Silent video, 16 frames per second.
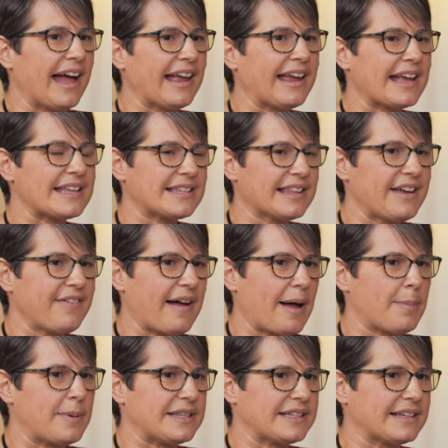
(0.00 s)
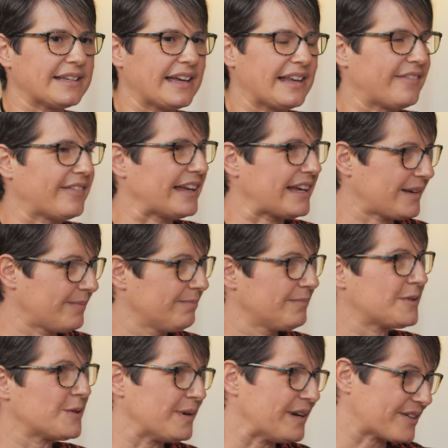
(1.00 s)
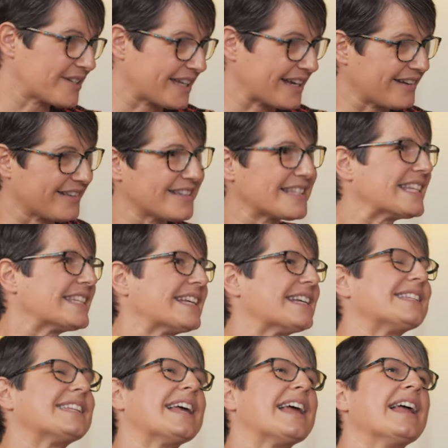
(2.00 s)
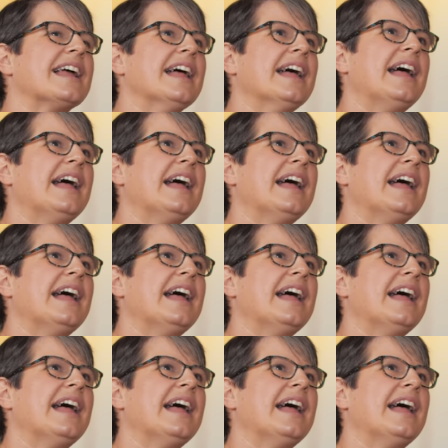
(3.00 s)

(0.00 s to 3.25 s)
I guess life happened in kind of like two year cycles, as I mm-hmm. say.